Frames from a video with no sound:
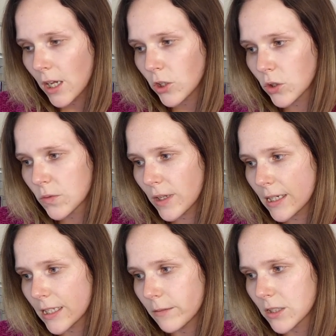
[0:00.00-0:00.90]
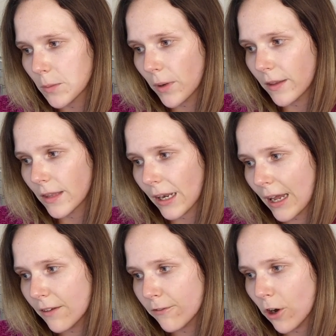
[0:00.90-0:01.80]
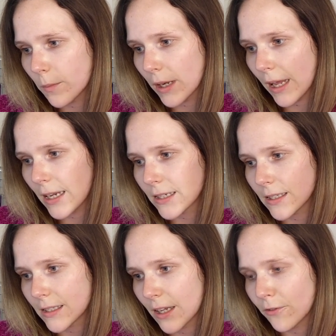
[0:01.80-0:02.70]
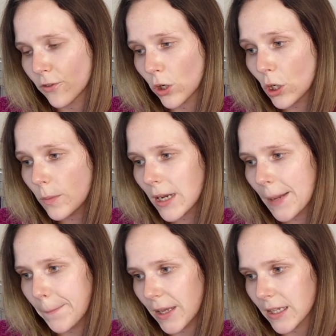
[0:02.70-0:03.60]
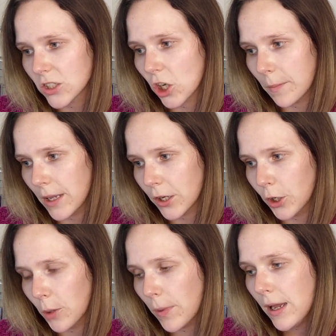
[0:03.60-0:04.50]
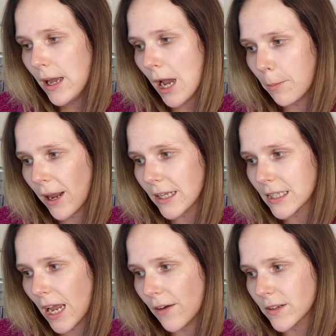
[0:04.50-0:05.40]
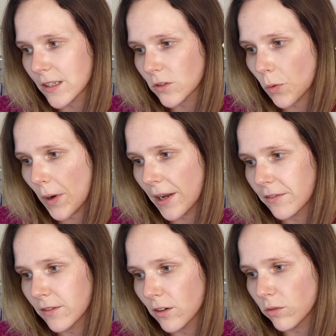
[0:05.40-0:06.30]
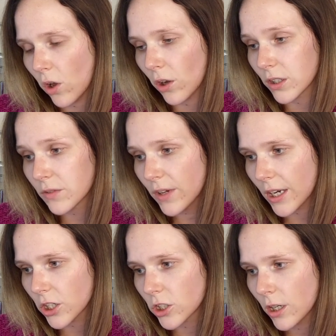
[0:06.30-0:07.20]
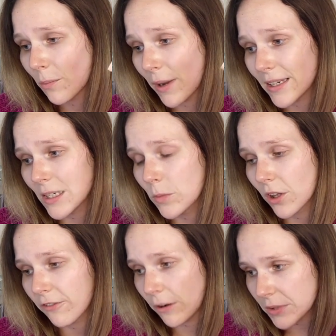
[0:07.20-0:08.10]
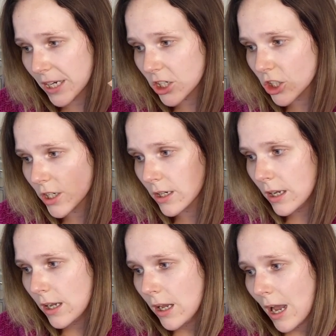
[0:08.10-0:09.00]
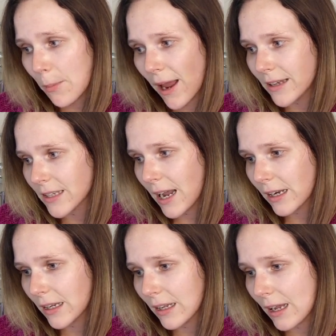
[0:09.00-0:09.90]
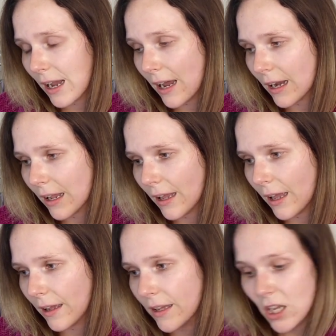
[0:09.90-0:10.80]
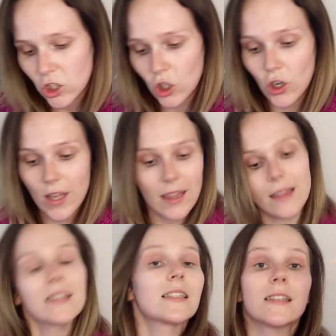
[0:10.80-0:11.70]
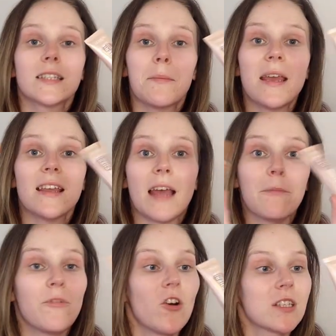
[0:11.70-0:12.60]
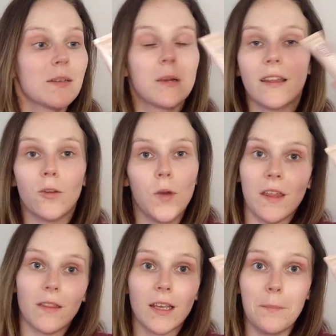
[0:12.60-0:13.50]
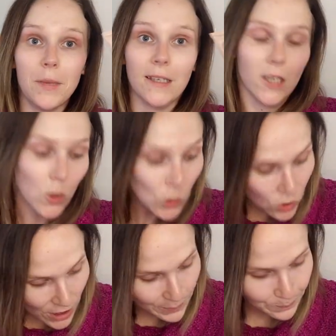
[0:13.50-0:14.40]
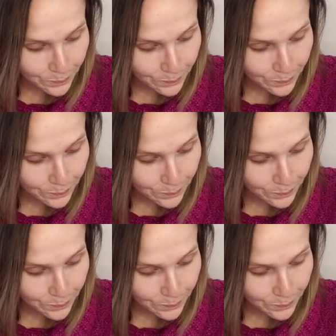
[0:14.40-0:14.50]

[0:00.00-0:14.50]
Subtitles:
Use fingertips to blend the light formula into the skin for illuminating base to your makeup. Apply to areas as required for a flawless finish. You can blend it in with your foundation, apply as a highlighter. So to me, they're both similar in the way that they can be used.